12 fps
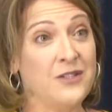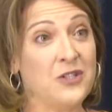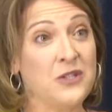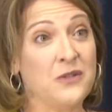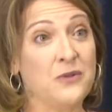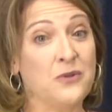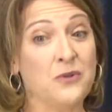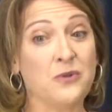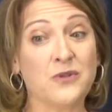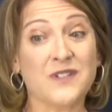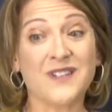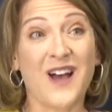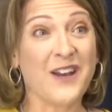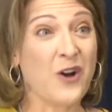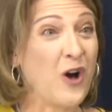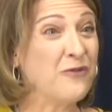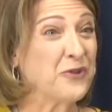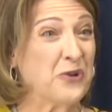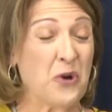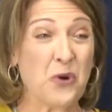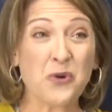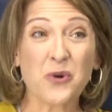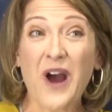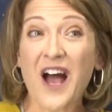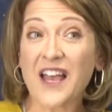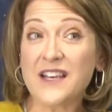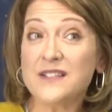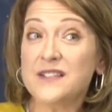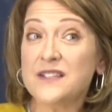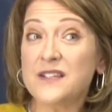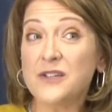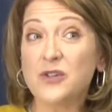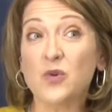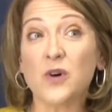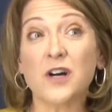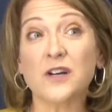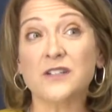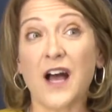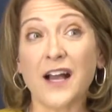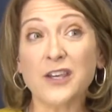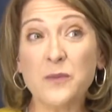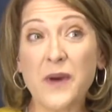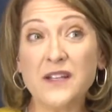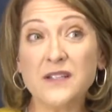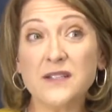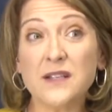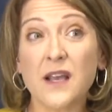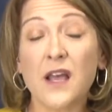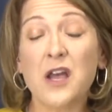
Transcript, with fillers: to sign off or notarize your documents,